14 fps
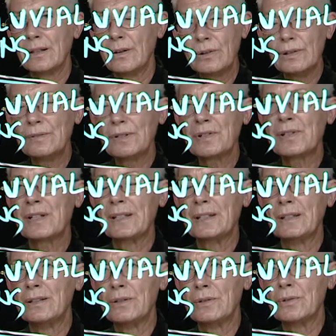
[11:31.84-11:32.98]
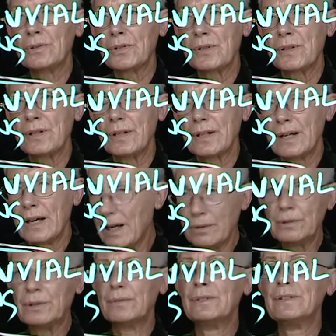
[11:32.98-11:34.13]
all of a sudden goes
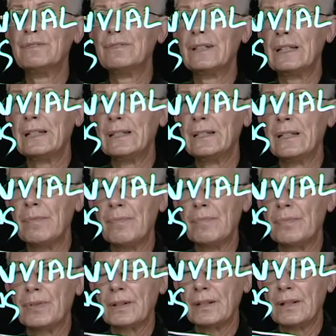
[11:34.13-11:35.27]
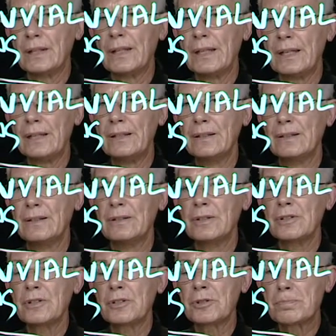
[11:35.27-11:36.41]
out of the valley and
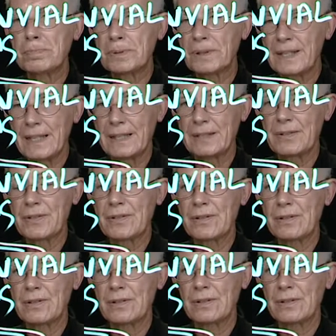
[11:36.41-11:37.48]
spreads.